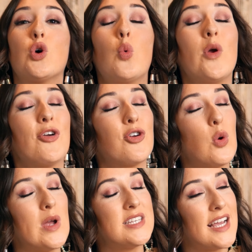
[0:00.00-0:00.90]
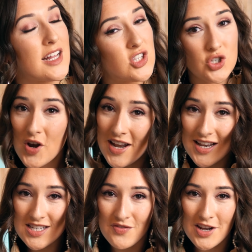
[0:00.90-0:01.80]
So we're going to get
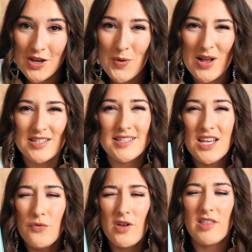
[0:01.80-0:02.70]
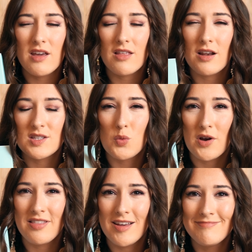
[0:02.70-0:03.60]
straight into the video and see if we think that it's
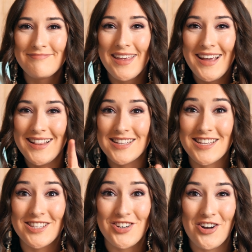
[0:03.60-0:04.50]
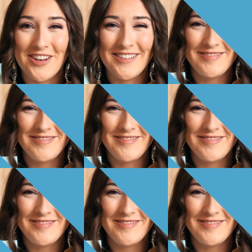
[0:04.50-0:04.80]
worth it. Let's get started.